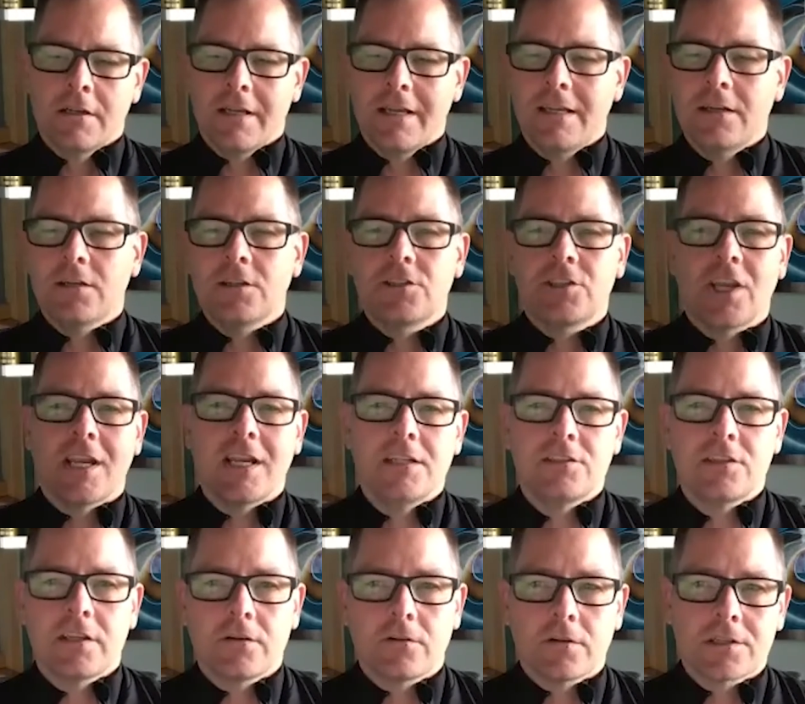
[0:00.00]

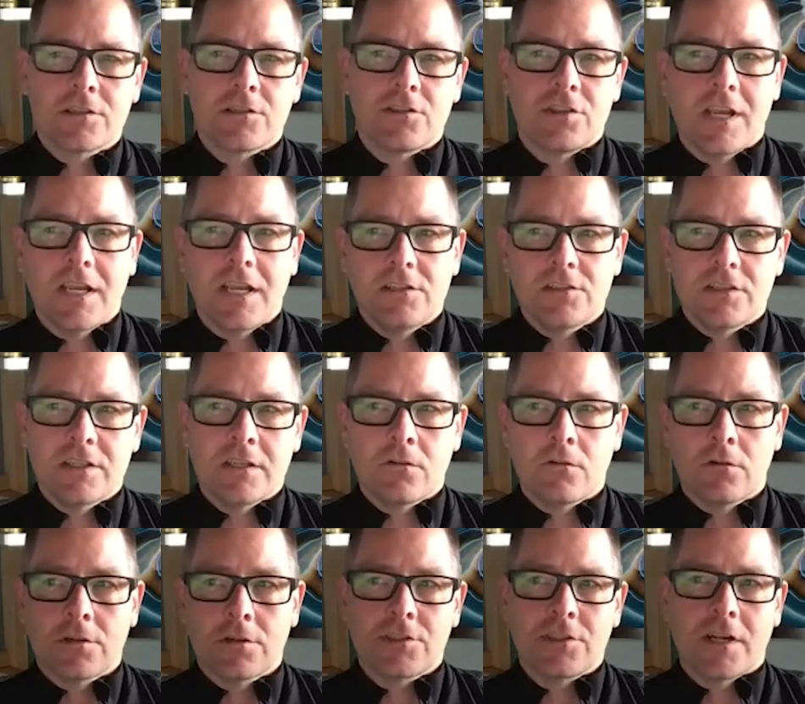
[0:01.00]
interchanging or exchanging
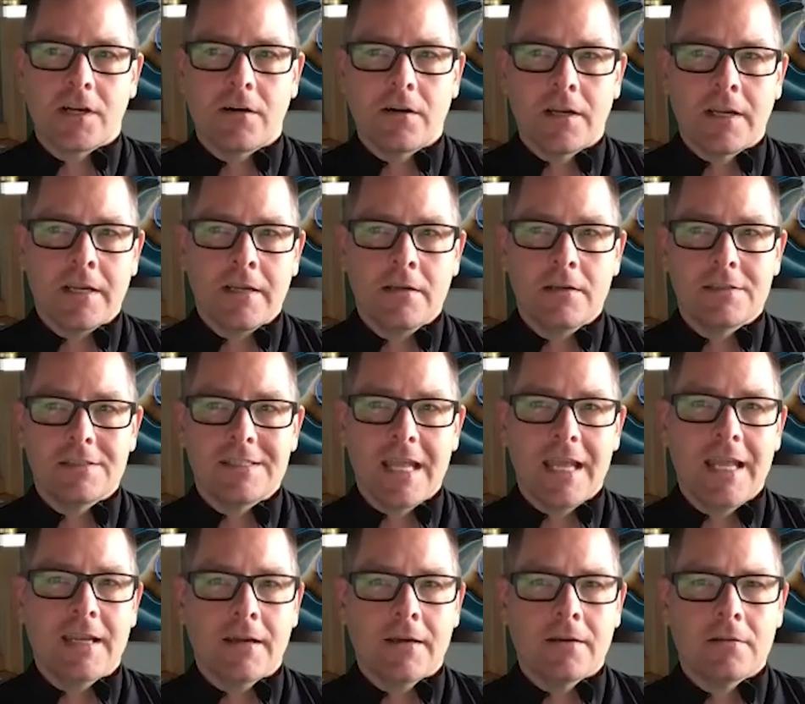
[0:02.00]
or sharing
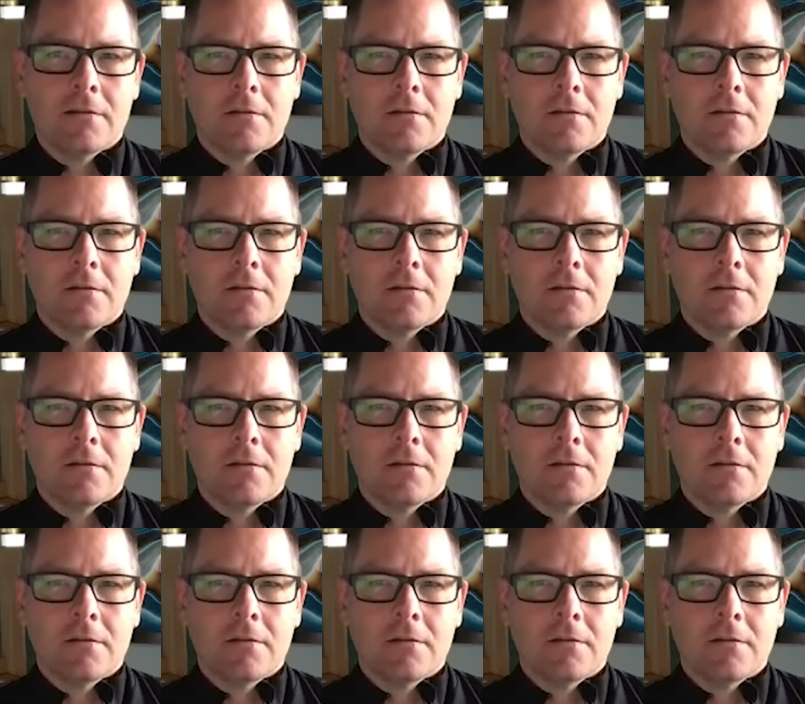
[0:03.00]
data?